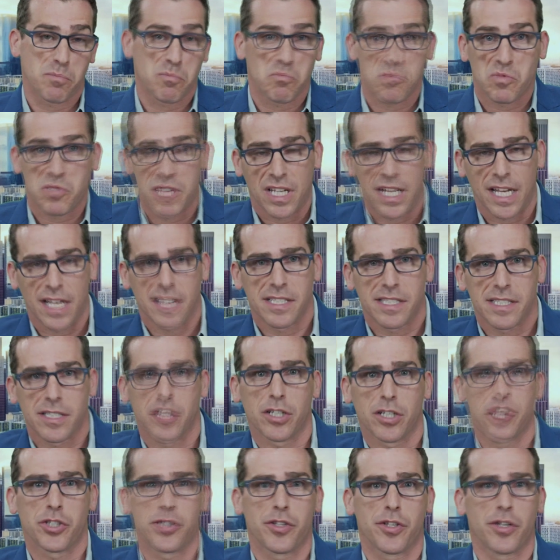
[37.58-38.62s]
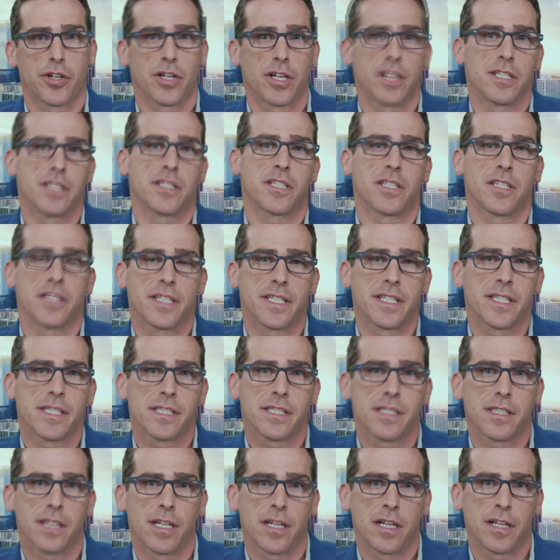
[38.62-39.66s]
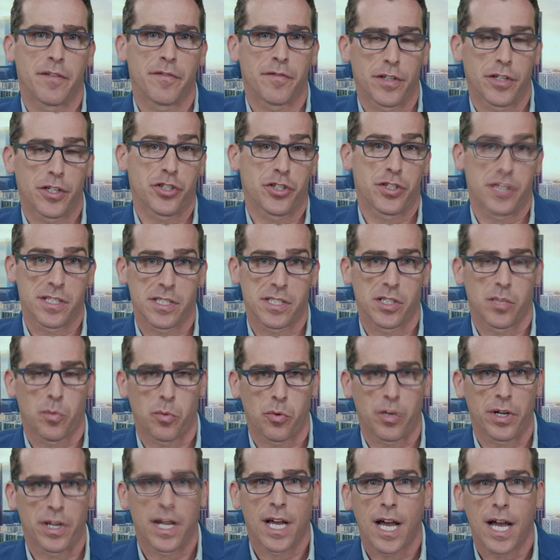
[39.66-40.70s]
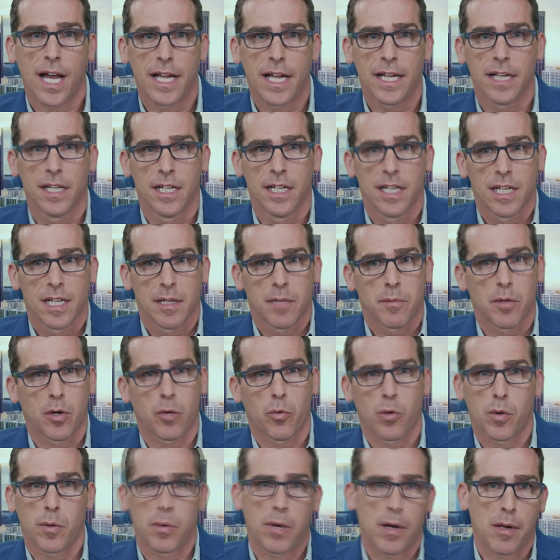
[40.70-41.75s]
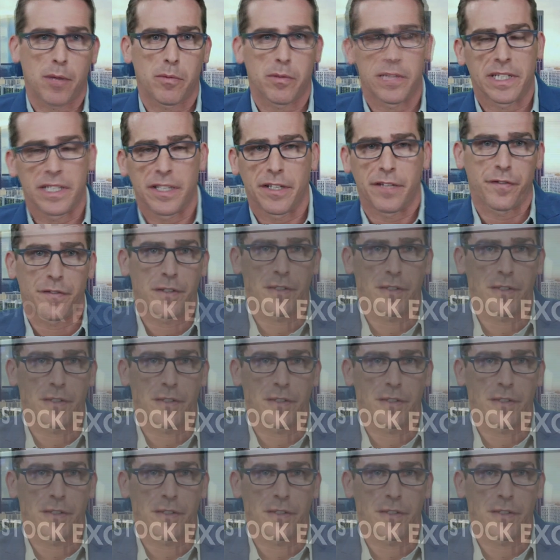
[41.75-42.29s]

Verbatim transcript: kind of stuck to their guns on this. Uh, inflation is still pretty high, but we're probably in the 50